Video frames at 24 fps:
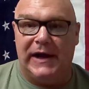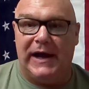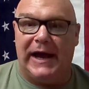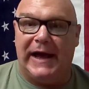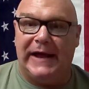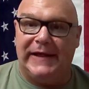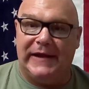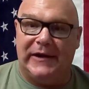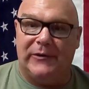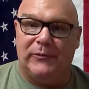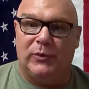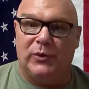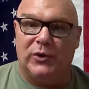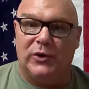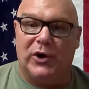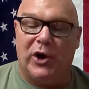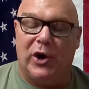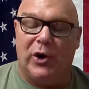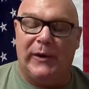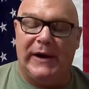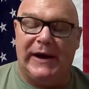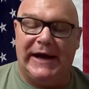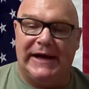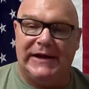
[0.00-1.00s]
and then we'll
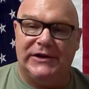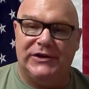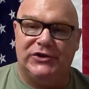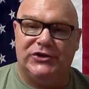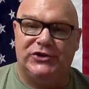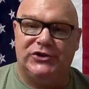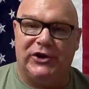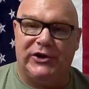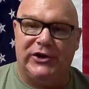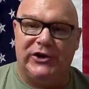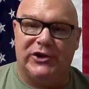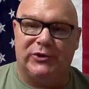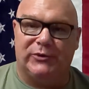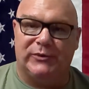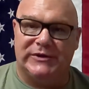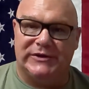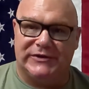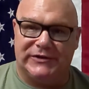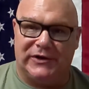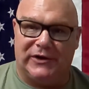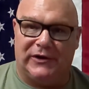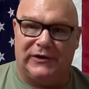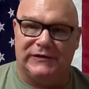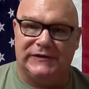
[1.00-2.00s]
go ahead and show you the
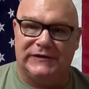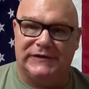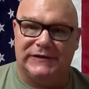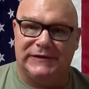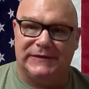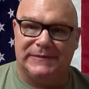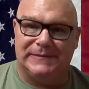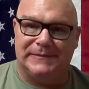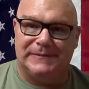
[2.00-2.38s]
results.